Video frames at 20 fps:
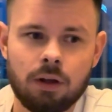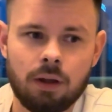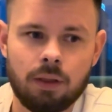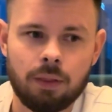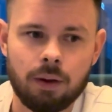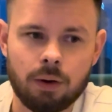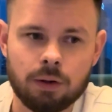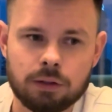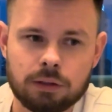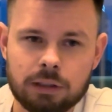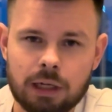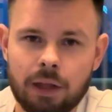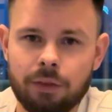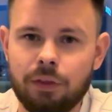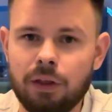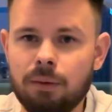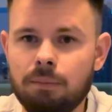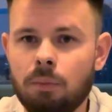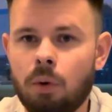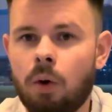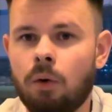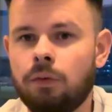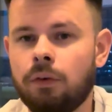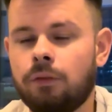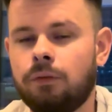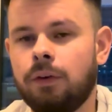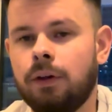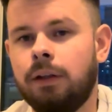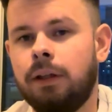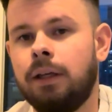there is nothing more
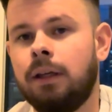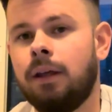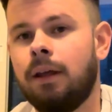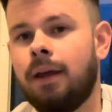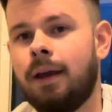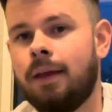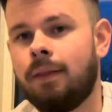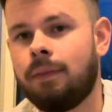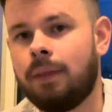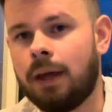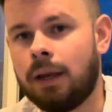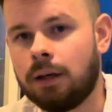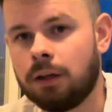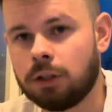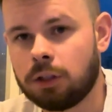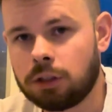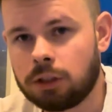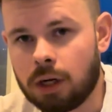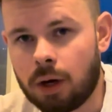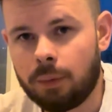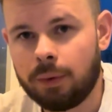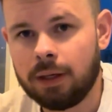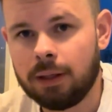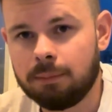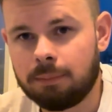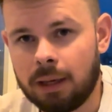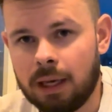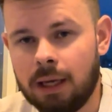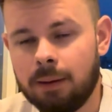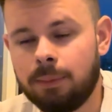fulfilling than showing
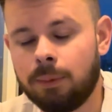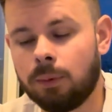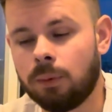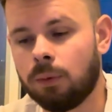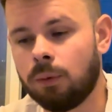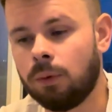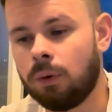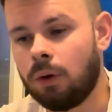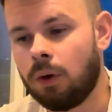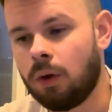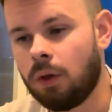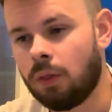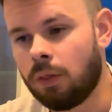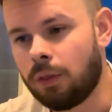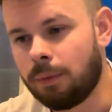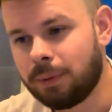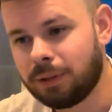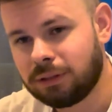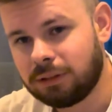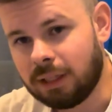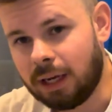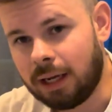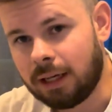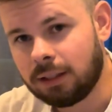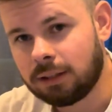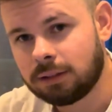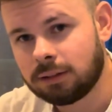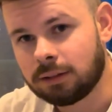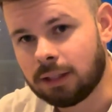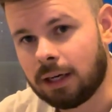people the
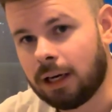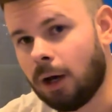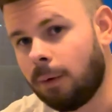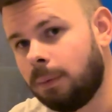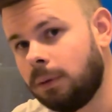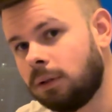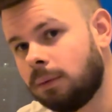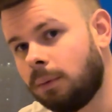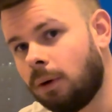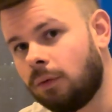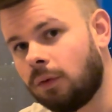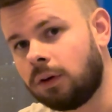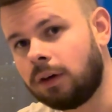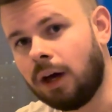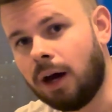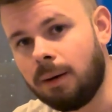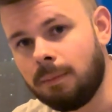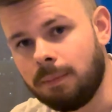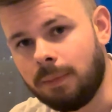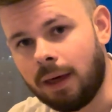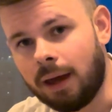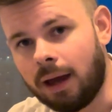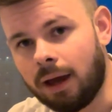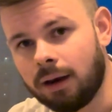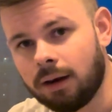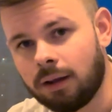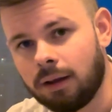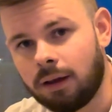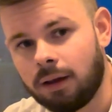mistakes and helping them overcome that